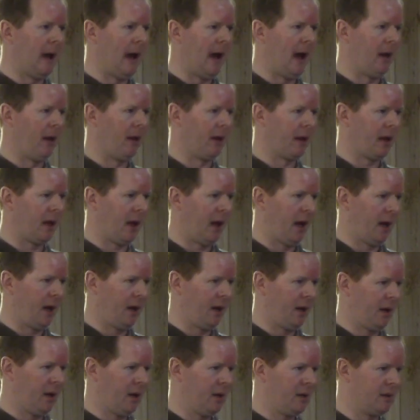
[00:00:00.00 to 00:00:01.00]

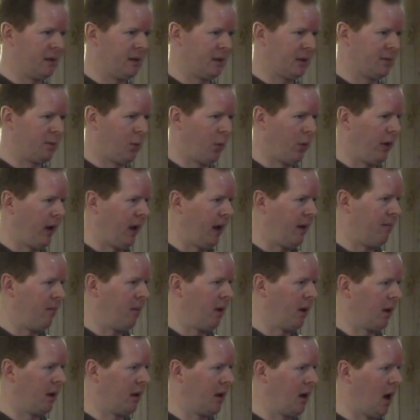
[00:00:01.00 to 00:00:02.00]
allocated six point eight
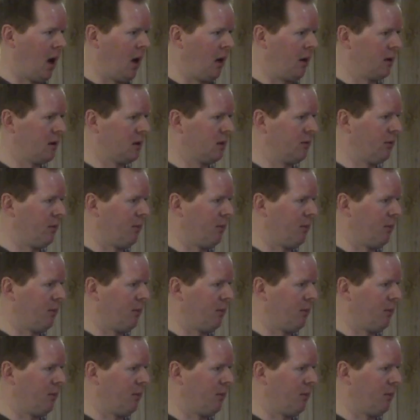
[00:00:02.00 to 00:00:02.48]
million dollars